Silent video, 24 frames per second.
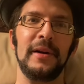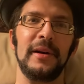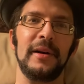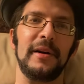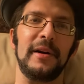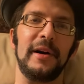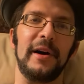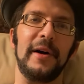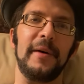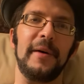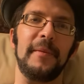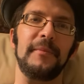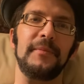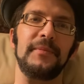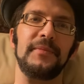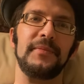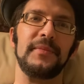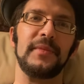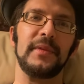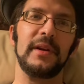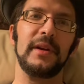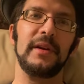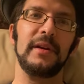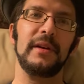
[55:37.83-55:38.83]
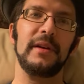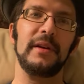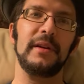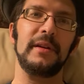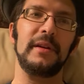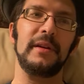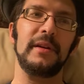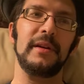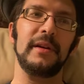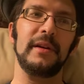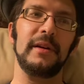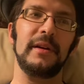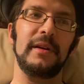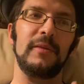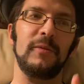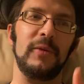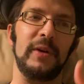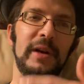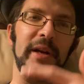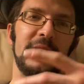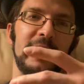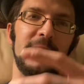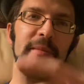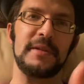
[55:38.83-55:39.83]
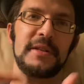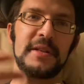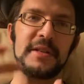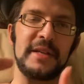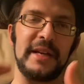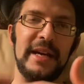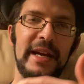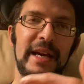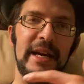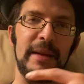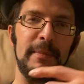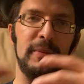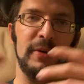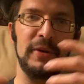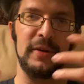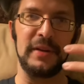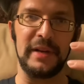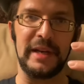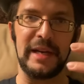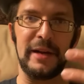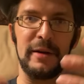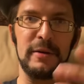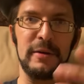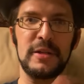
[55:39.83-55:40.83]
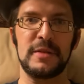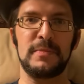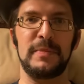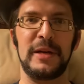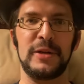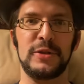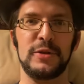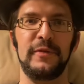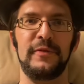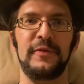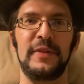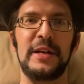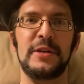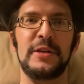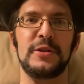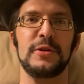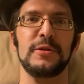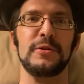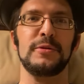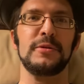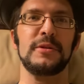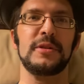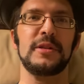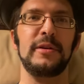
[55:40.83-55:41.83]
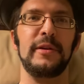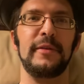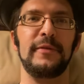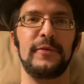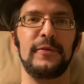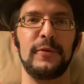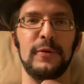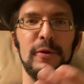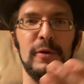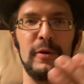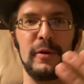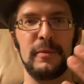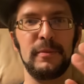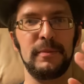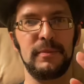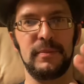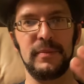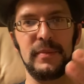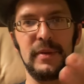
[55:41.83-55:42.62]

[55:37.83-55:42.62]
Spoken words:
when it comes to, say, putting together special features, for,